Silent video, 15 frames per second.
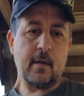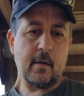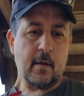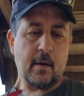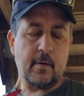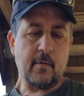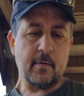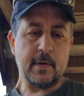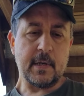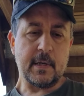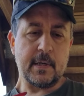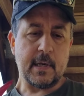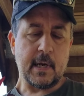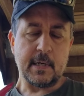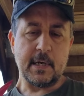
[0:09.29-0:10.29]
Under $60,
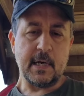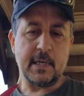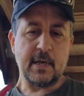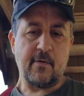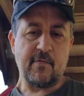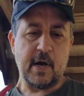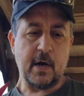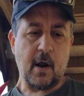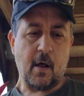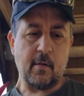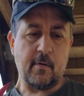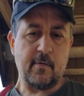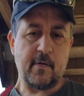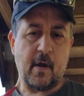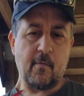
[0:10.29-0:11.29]

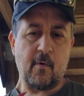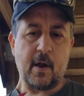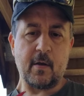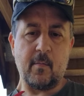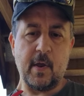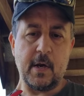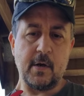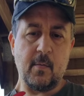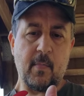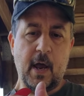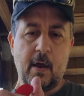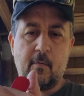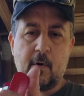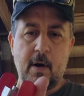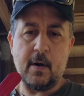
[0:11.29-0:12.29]
$70, I recommend you
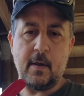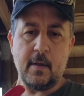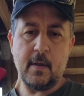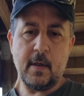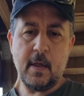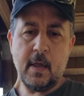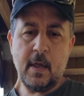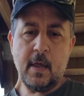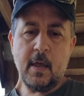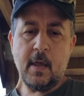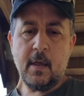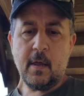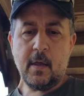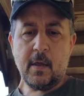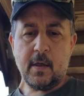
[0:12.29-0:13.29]
buy one.
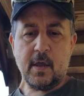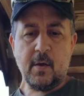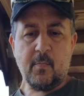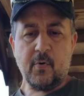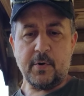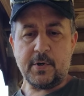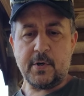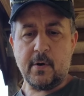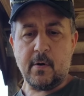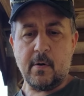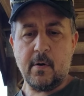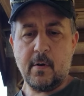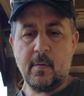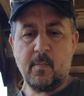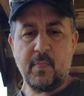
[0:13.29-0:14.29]
You put
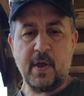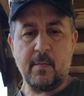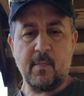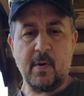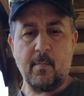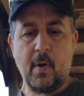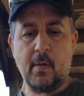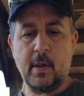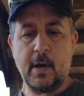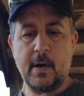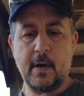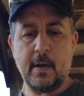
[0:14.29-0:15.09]
your Pitman bullet